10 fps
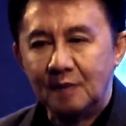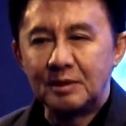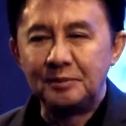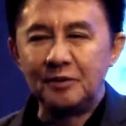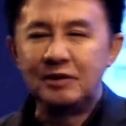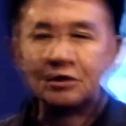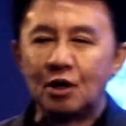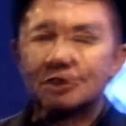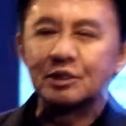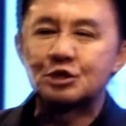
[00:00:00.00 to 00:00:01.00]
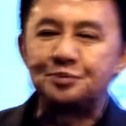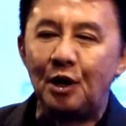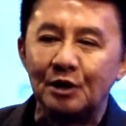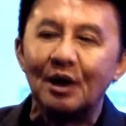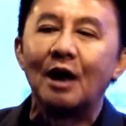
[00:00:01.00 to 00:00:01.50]
Maybe we don't
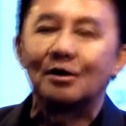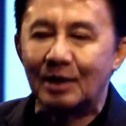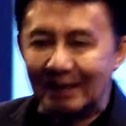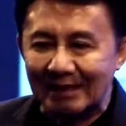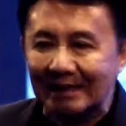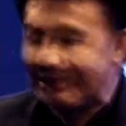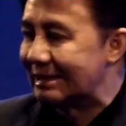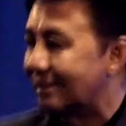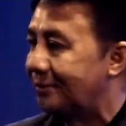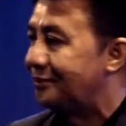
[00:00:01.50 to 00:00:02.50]
respond rightly.